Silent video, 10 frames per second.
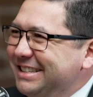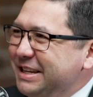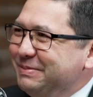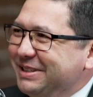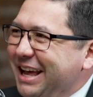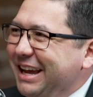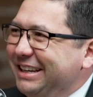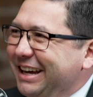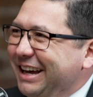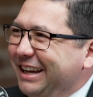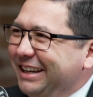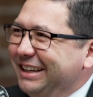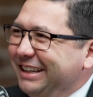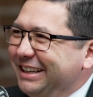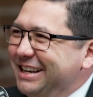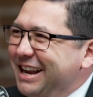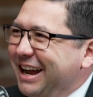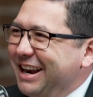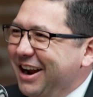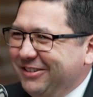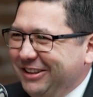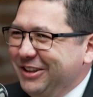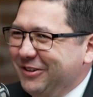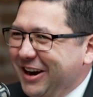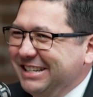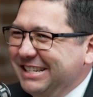seems like not really the right